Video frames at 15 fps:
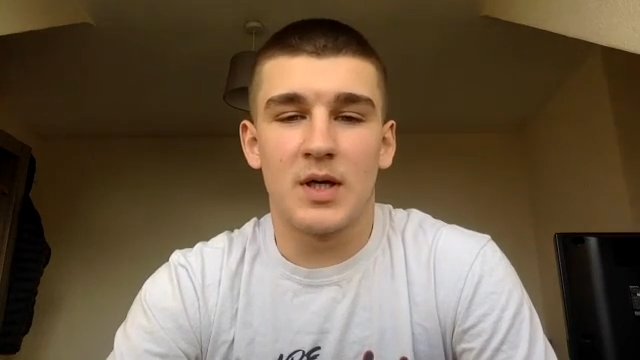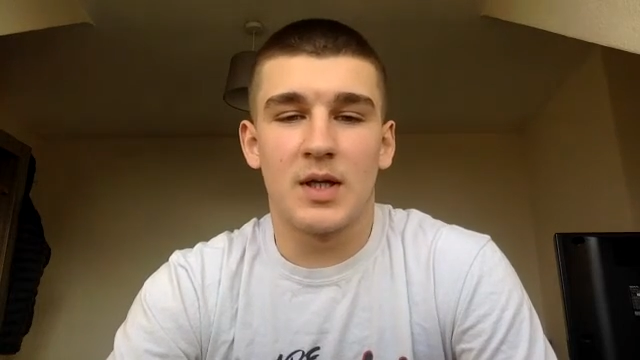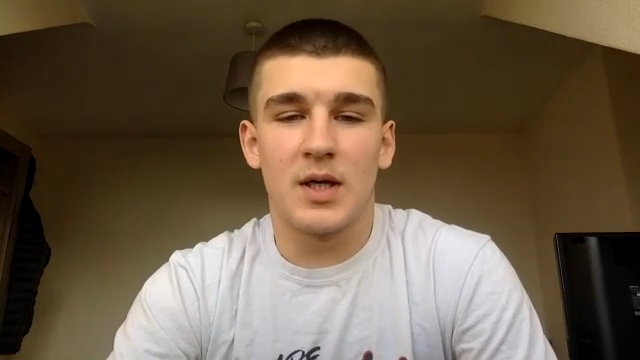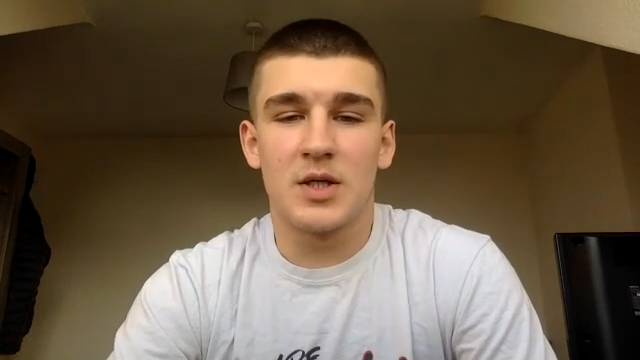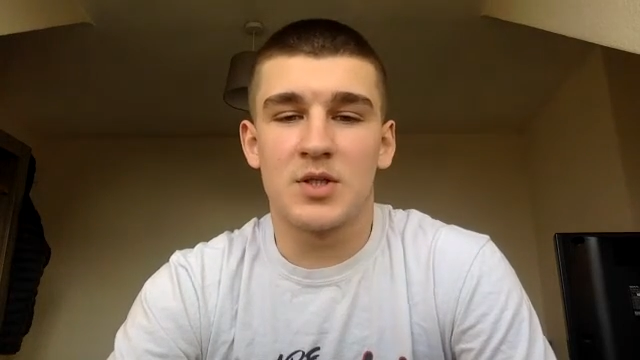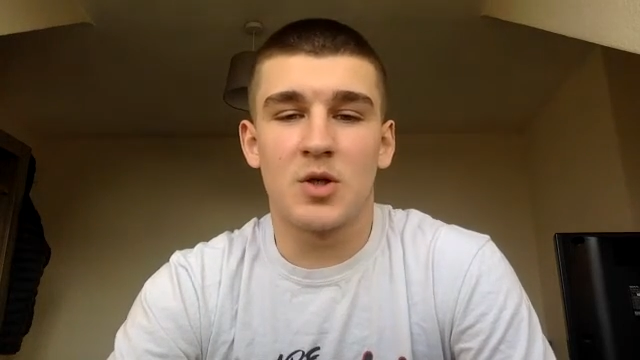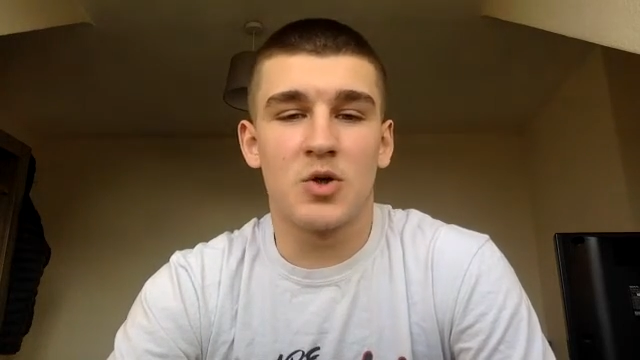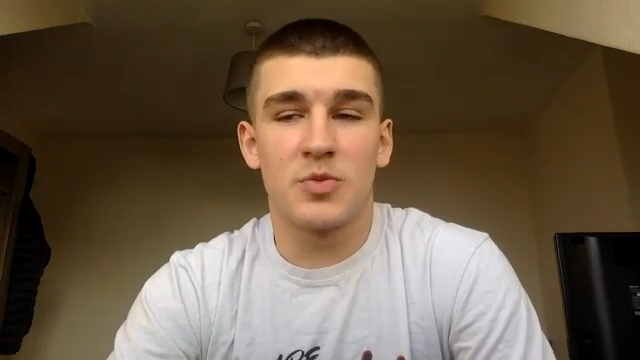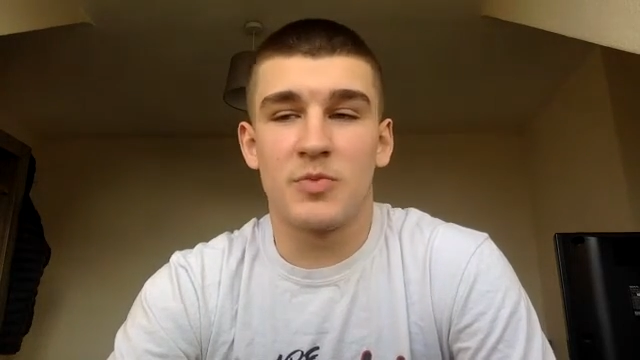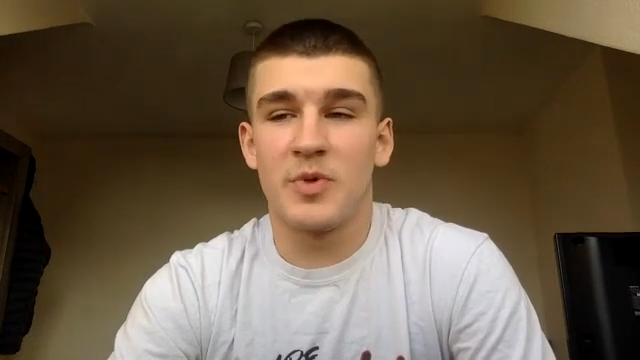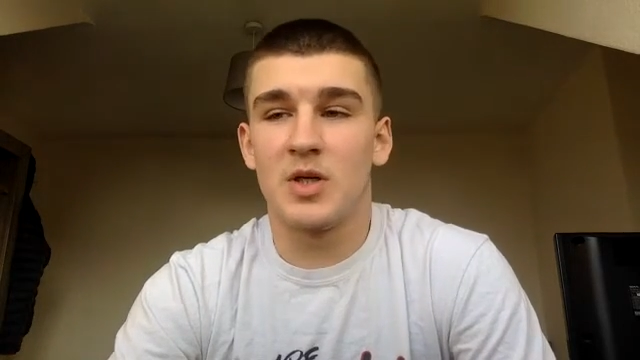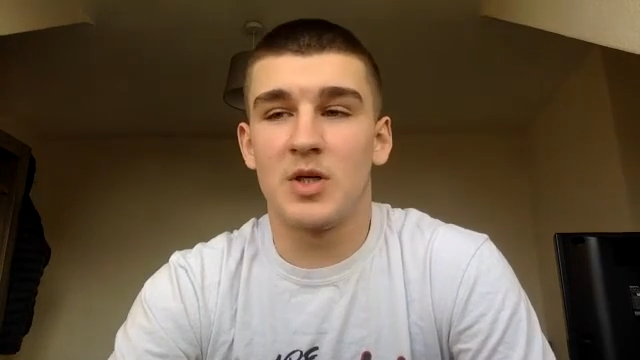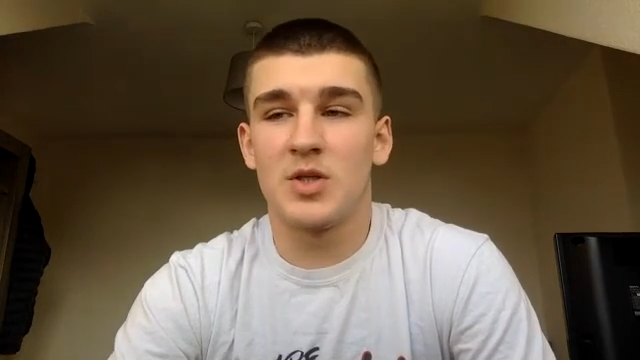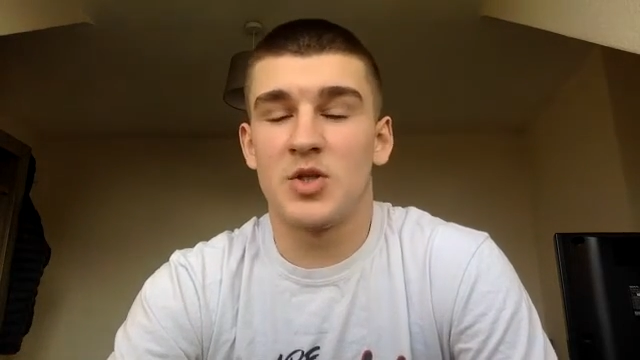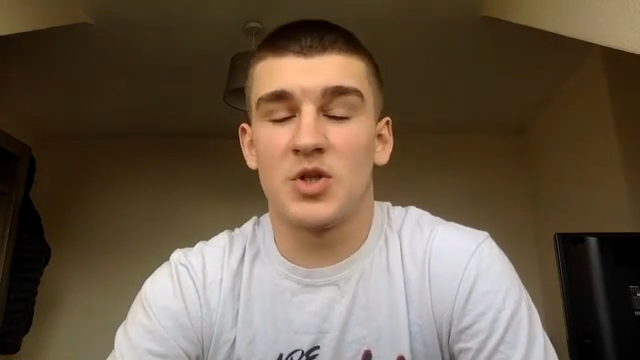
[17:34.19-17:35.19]
Like, social
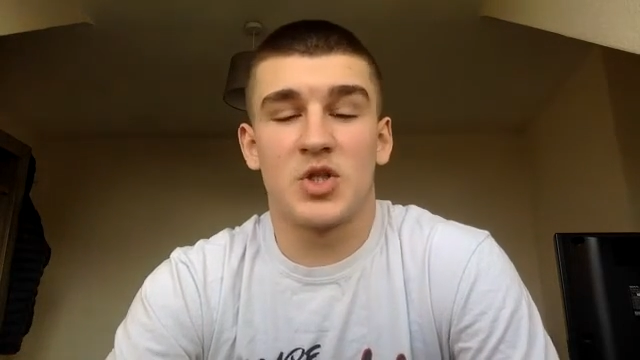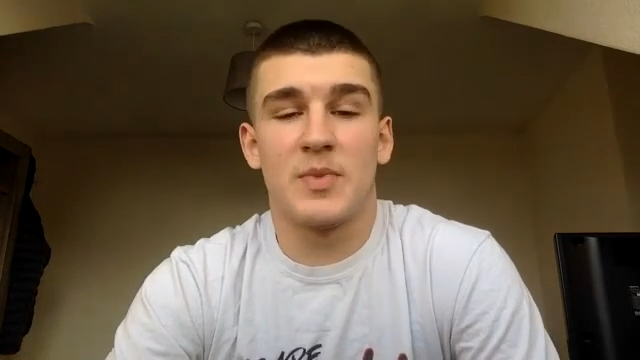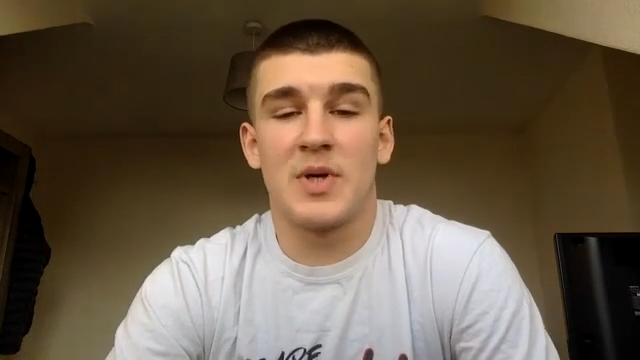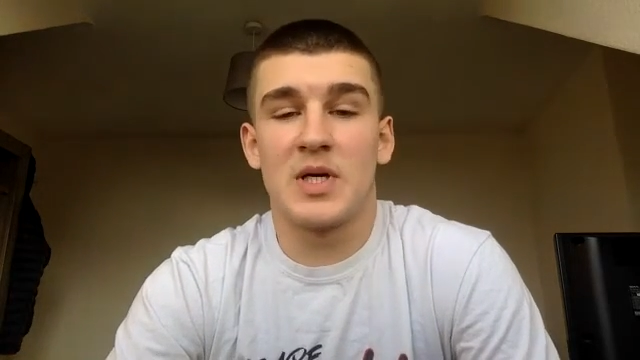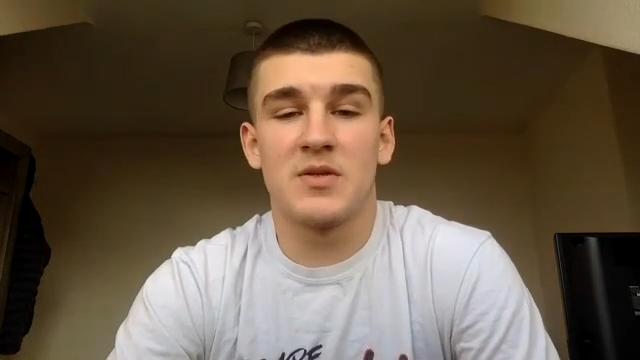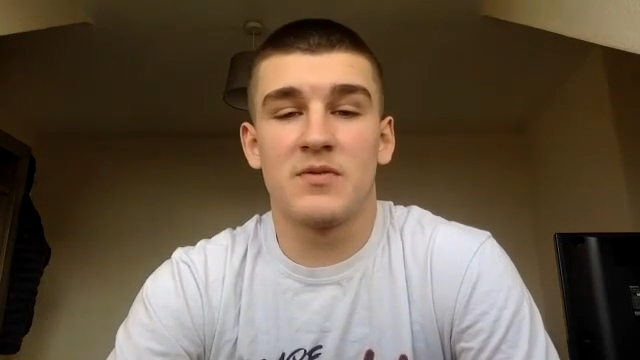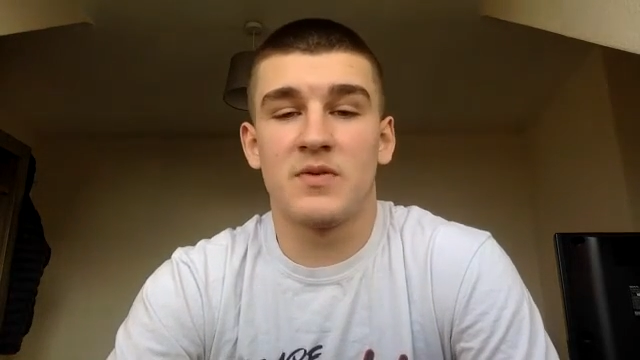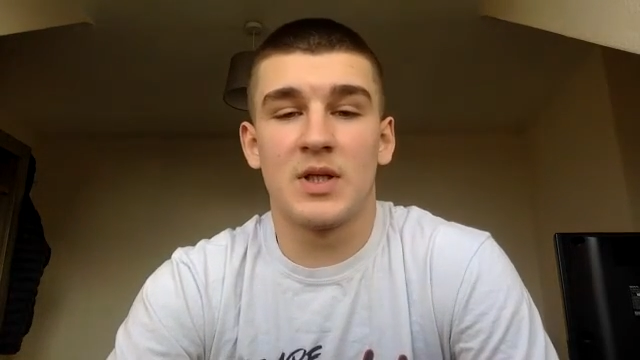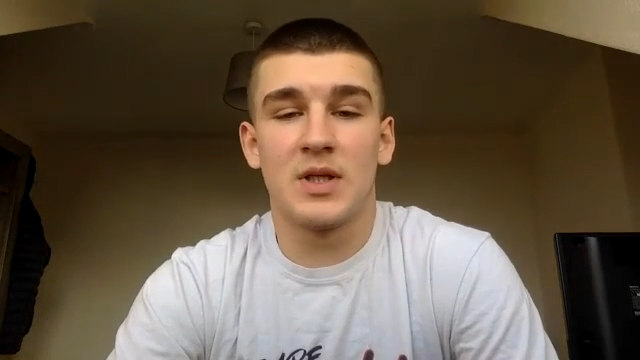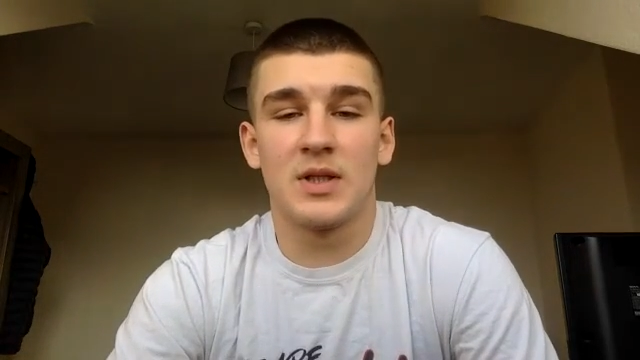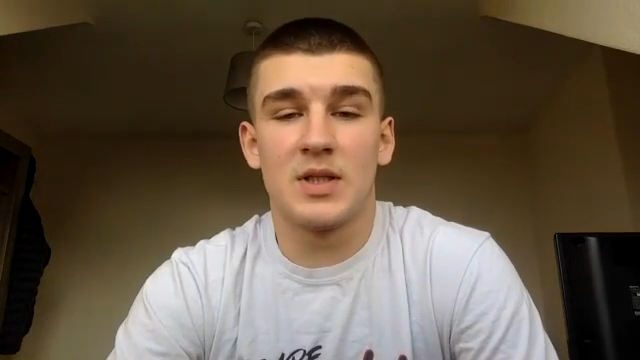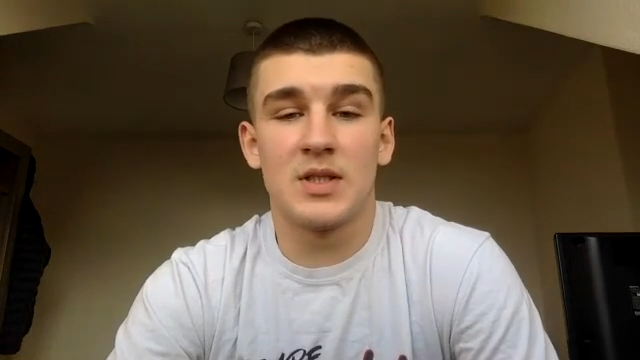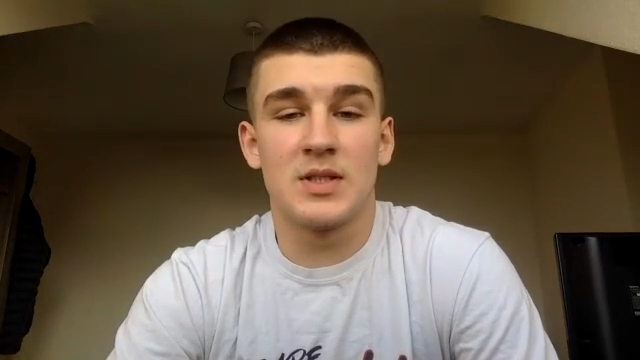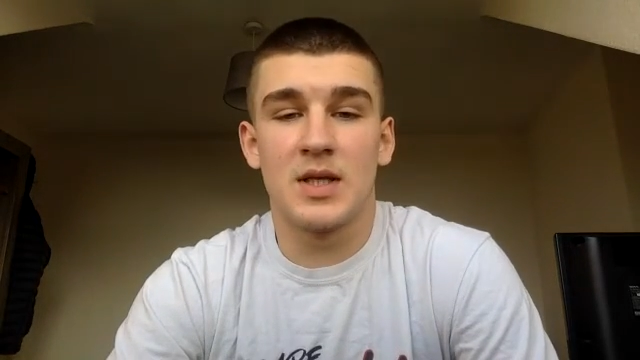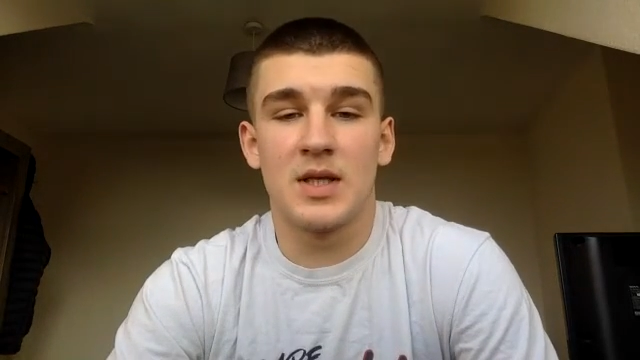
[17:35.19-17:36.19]
media is such a massive thing
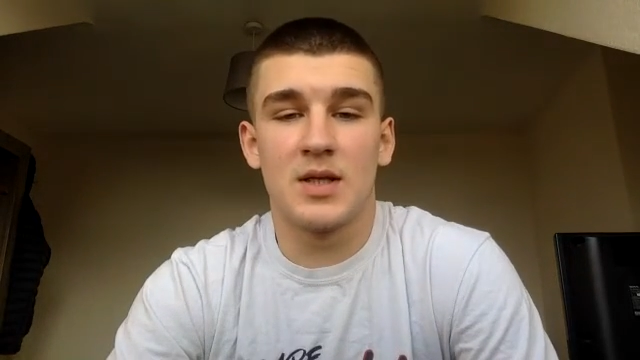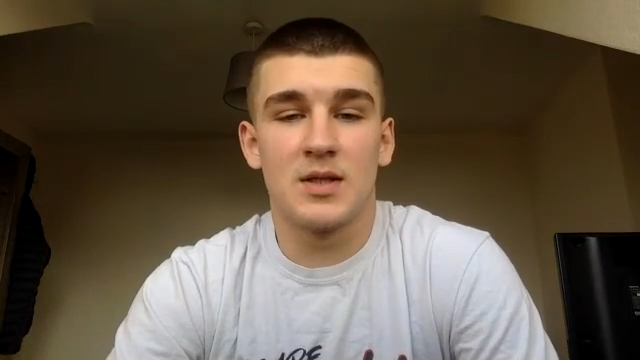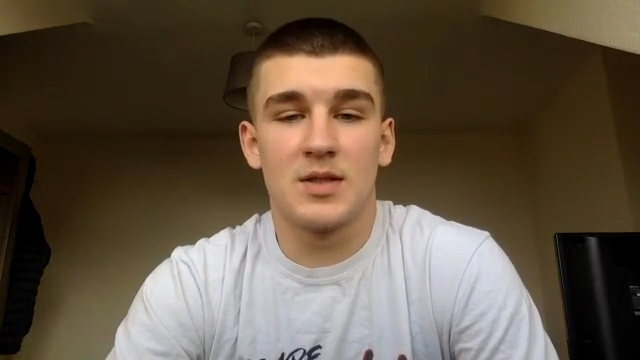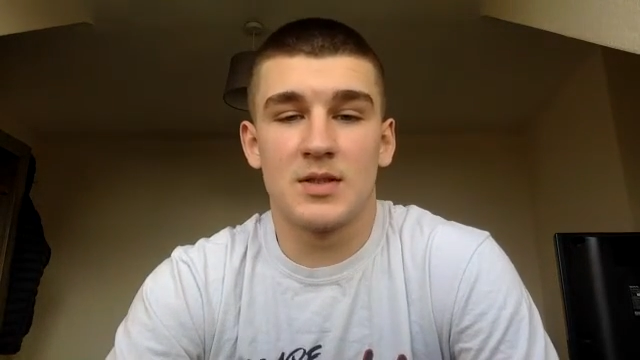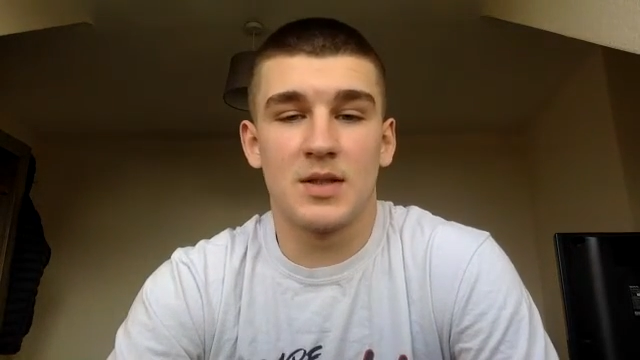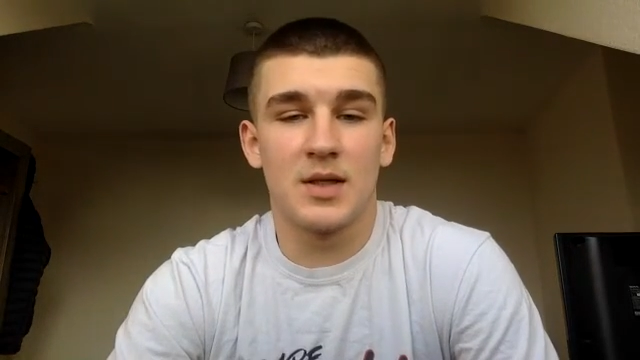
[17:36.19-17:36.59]
these days.